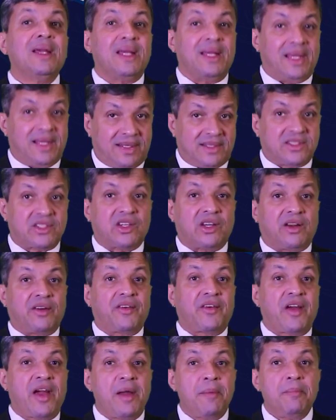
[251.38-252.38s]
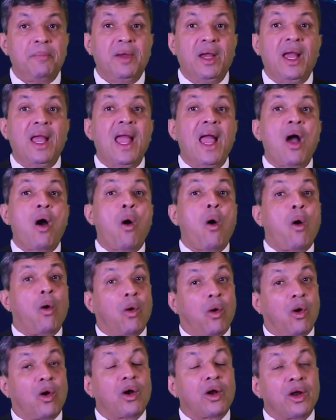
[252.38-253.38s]
Instagram
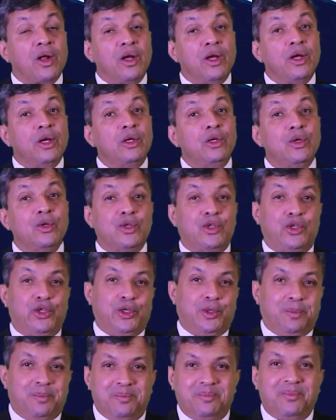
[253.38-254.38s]
or YouTube.